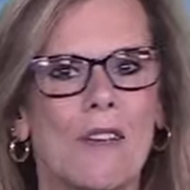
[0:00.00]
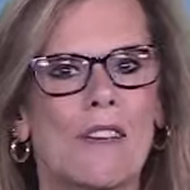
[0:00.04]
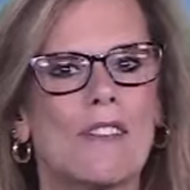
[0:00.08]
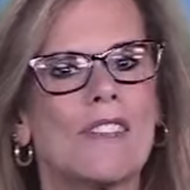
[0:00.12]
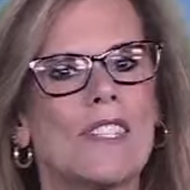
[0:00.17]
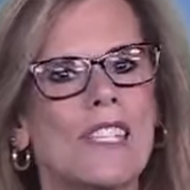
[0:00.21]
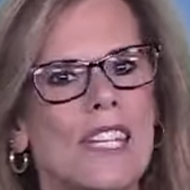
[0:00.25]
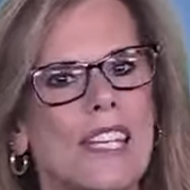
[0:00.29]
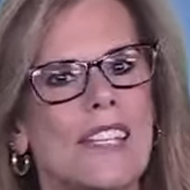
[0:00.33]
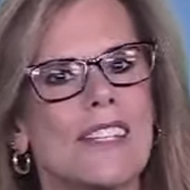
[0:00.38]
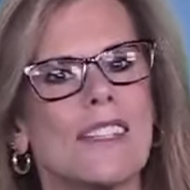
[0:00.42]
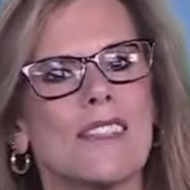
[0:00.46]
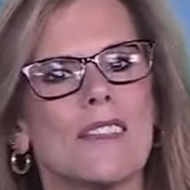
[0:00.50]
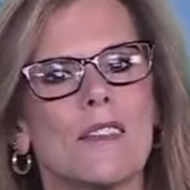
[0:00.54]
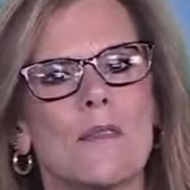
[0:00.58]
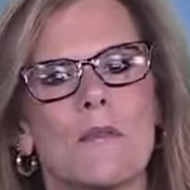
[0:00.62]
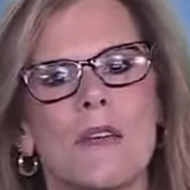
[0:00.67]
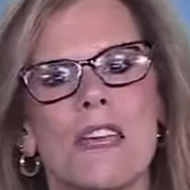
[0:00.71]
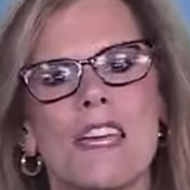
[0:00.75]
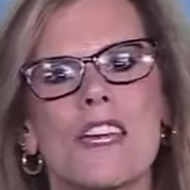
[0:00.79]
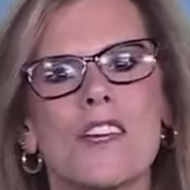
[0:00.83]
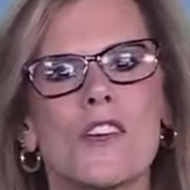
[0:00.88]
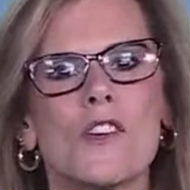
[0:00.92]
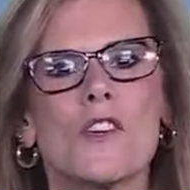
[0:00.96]
seen some
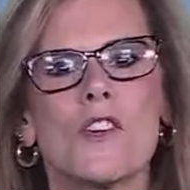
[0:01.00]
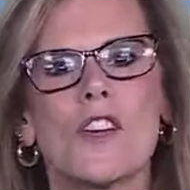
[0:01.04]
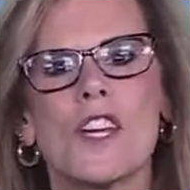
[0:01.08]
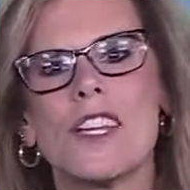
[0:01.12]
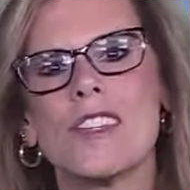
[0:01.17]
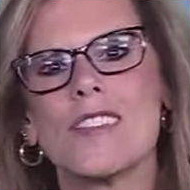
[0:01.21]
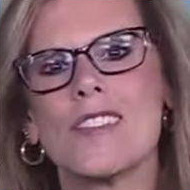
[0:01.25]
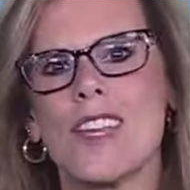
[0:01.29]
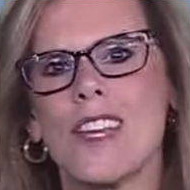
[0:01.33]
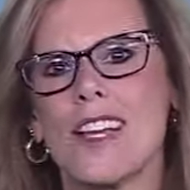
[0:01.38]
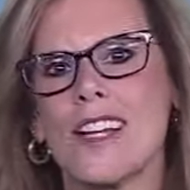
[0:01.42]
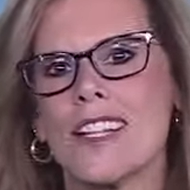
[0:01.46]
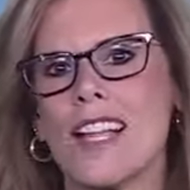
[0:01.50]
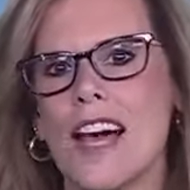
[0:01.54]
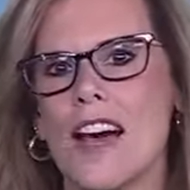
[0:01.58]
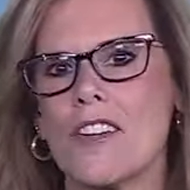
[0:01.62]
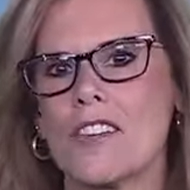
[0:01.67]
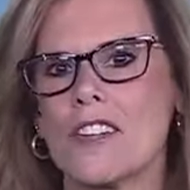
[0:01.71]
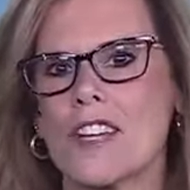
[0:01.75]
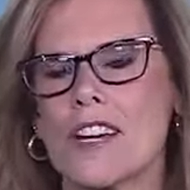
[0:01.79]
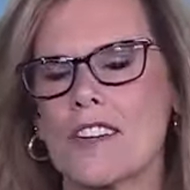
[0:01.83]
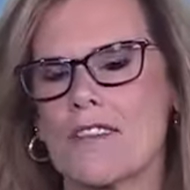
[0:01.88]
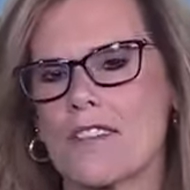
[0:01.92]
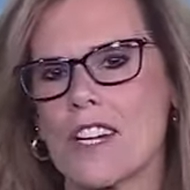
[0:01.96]
increase in
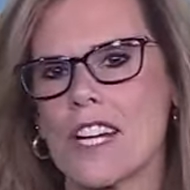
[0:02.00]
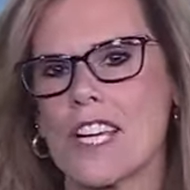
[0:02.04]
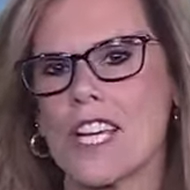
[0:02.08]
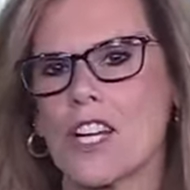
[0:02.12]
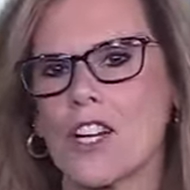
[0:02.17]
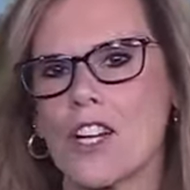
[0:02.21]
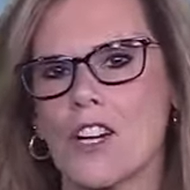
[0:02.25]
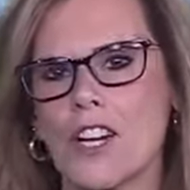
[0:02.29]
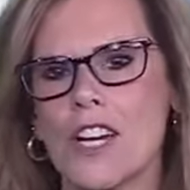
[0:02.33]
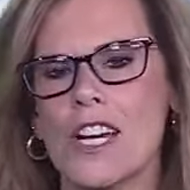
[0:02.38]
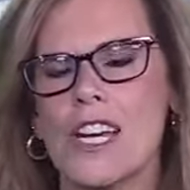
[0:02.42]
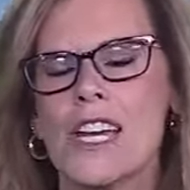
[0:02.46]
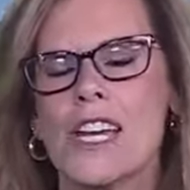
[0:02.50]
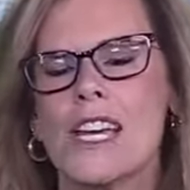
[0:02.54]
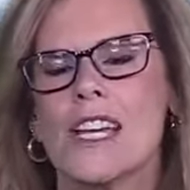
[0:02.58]
cloud cover here,